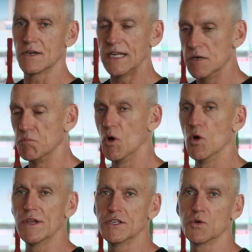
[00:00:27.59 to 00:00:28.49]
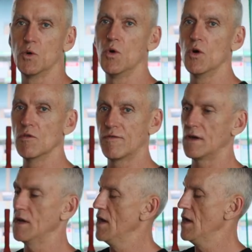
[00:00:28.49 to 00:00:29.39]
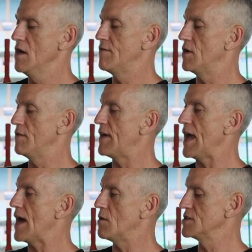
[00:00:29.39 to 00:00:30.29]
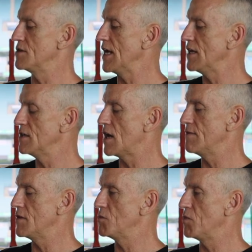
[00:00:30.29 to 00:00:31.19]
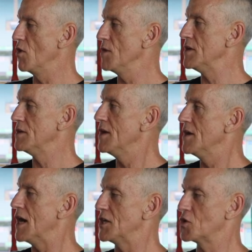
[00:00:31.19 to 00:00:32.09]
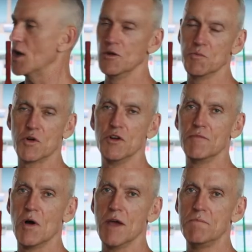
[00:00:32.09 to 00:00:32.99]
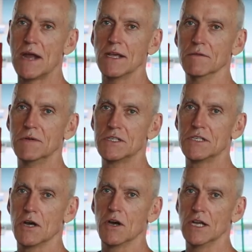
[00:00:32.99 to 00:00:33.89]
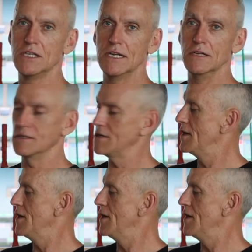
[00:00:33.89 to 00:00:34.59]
So I'd hit a ball into a wall for hours on end over the deployment, trying to improve my batting, which I didn't.